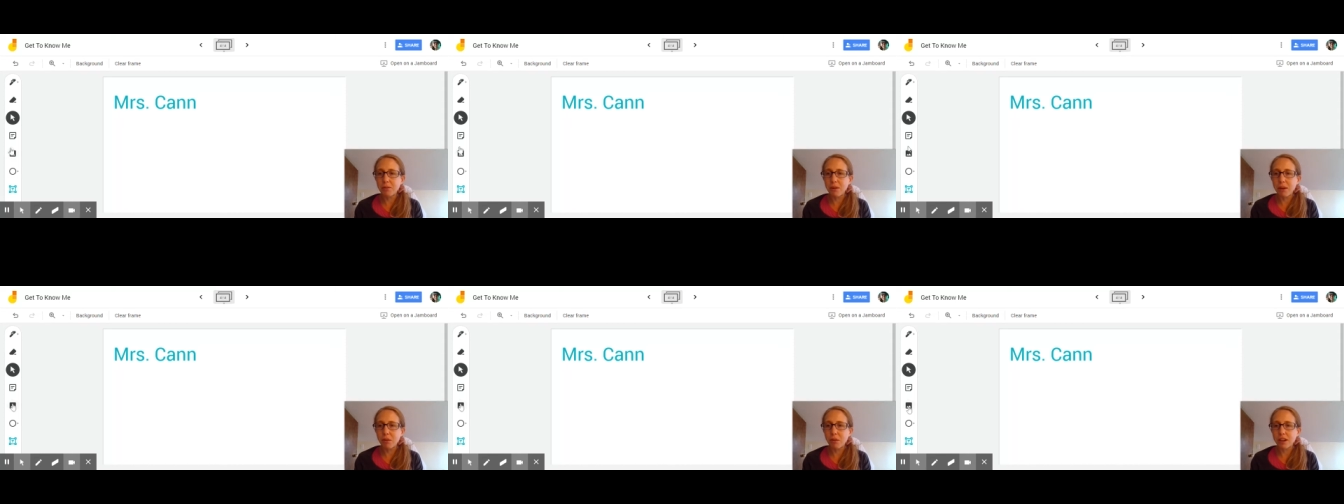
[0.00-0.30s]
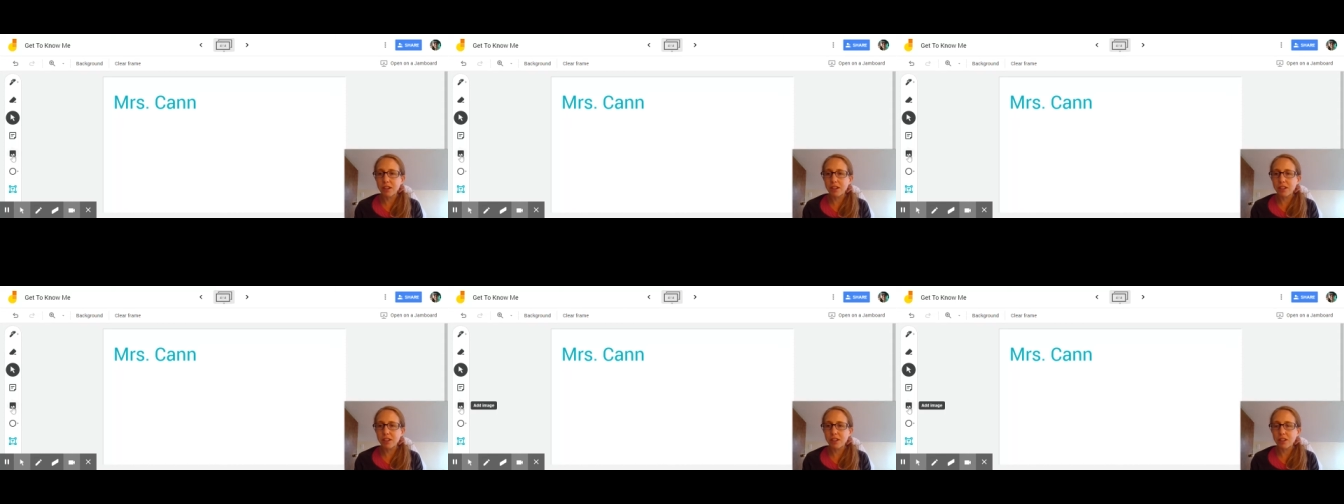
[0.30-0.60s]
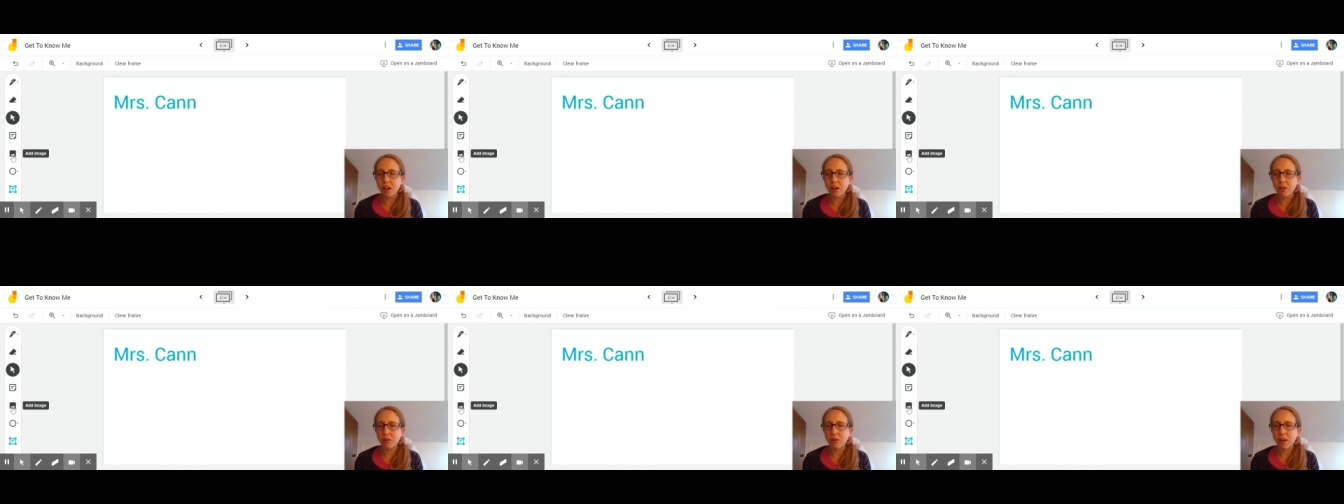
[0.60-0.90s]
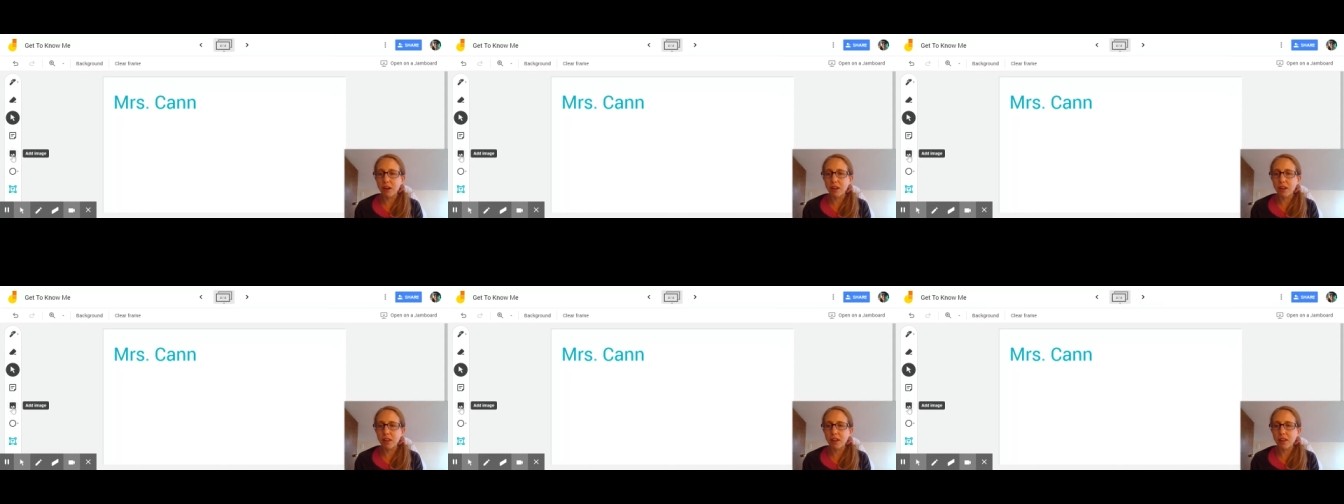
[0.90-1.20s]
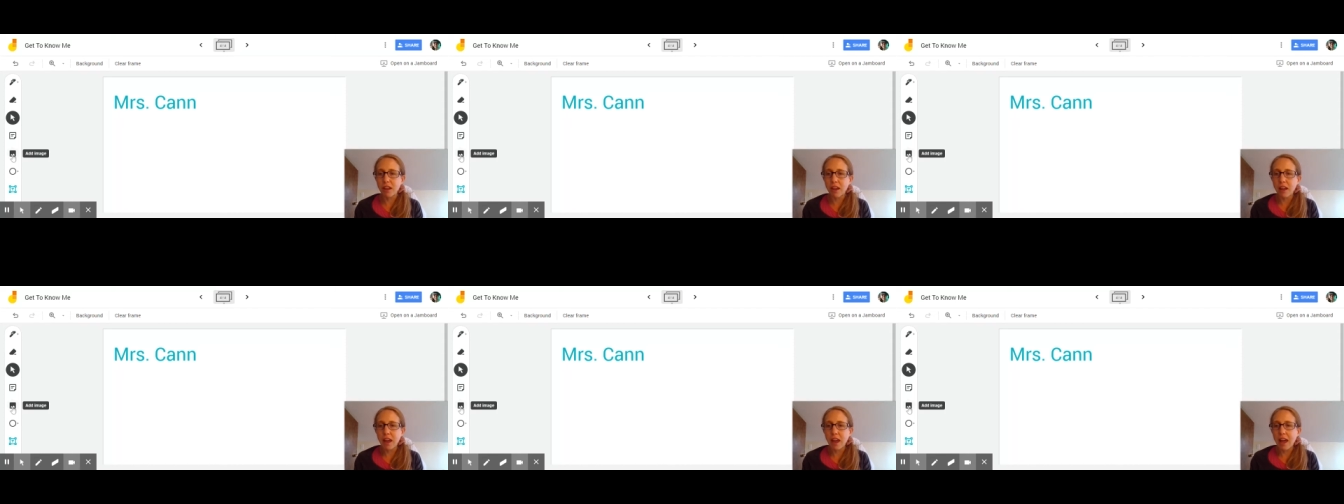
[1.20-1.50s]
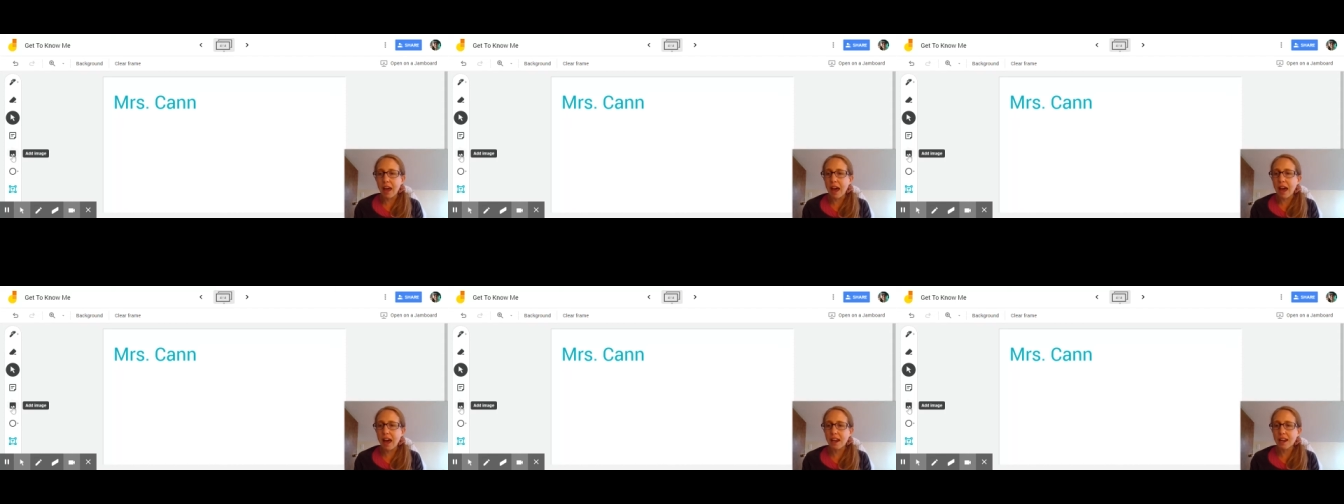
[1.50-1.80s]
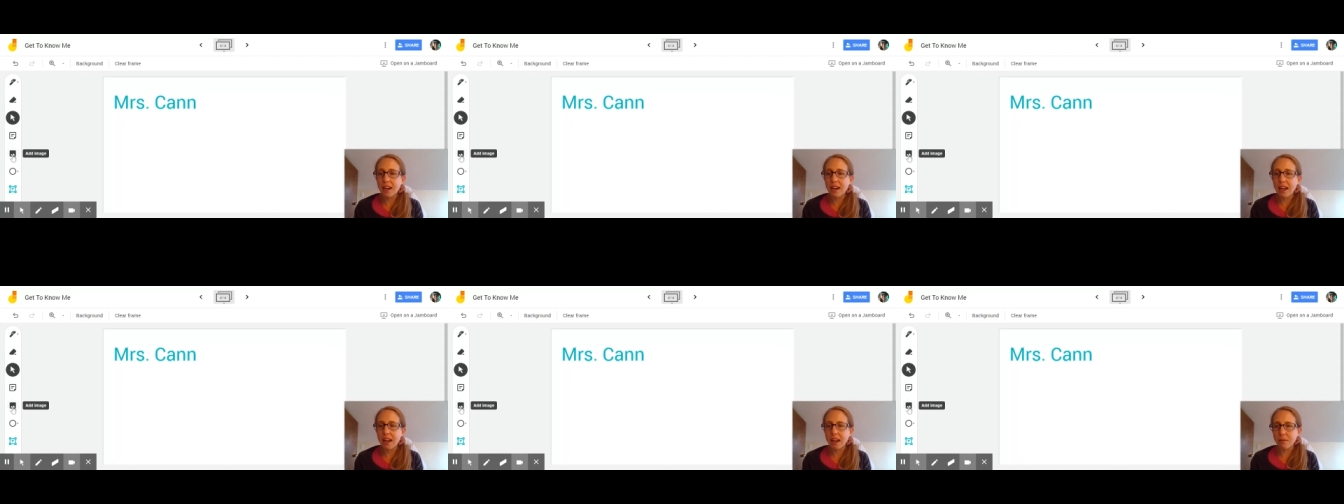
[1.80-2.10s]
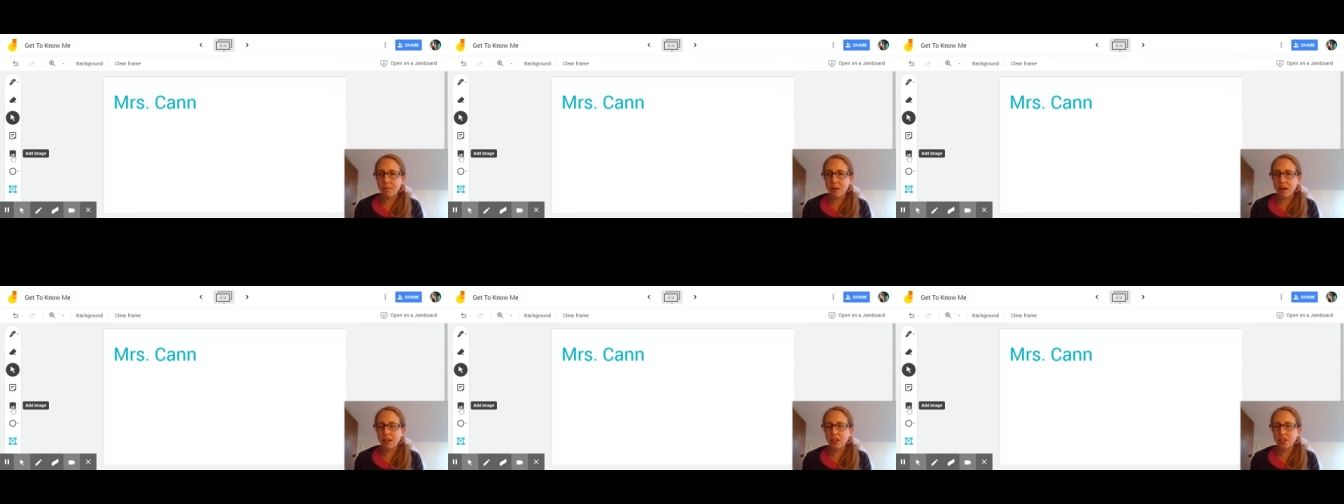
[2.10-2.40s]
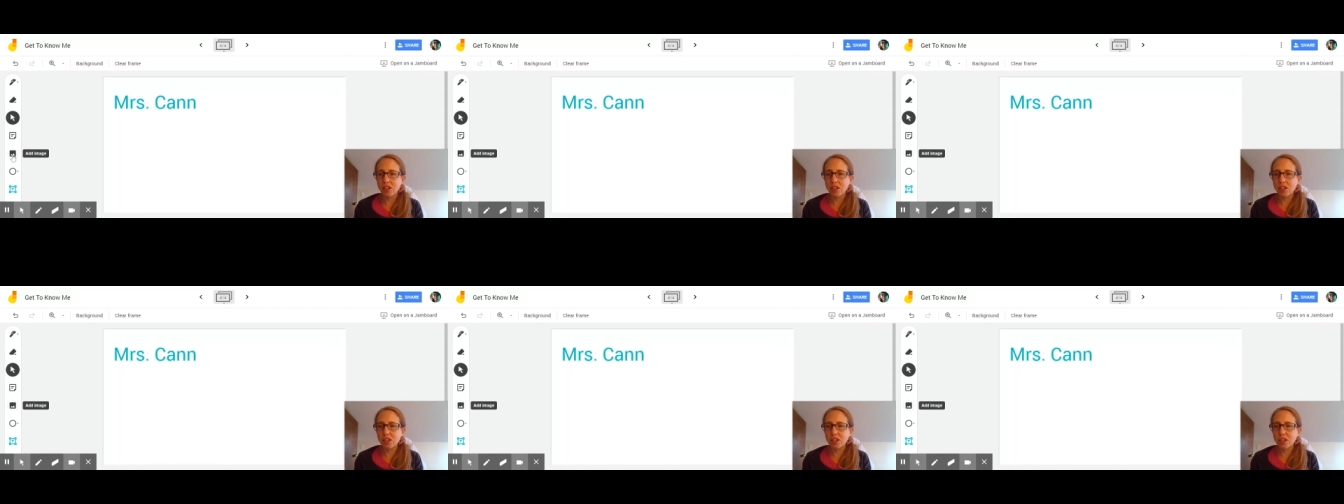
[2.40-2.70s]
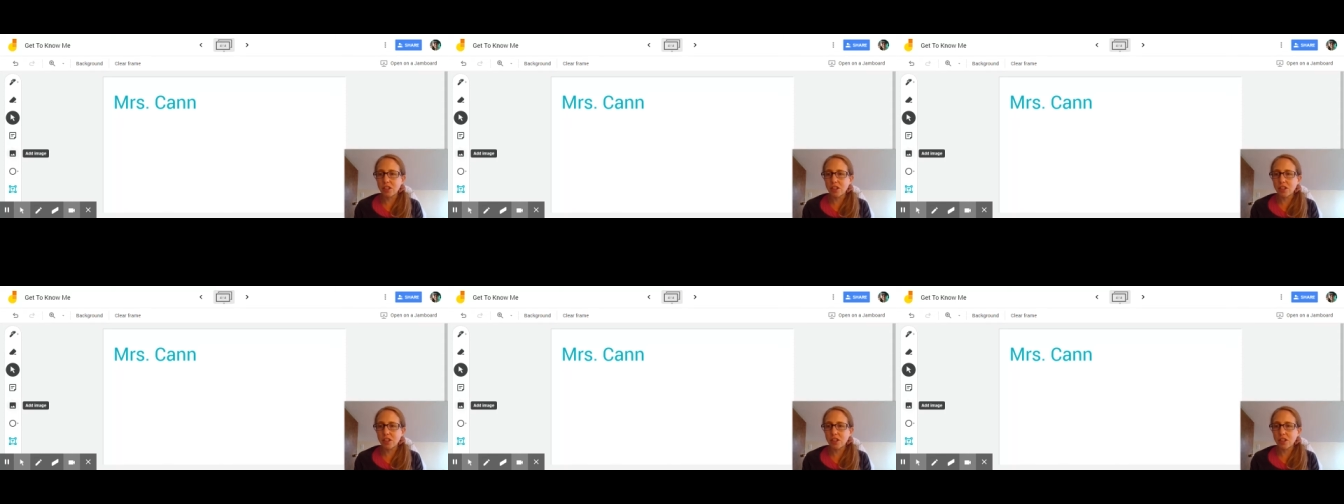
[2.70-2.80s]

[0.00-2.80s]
might want to start with add an image.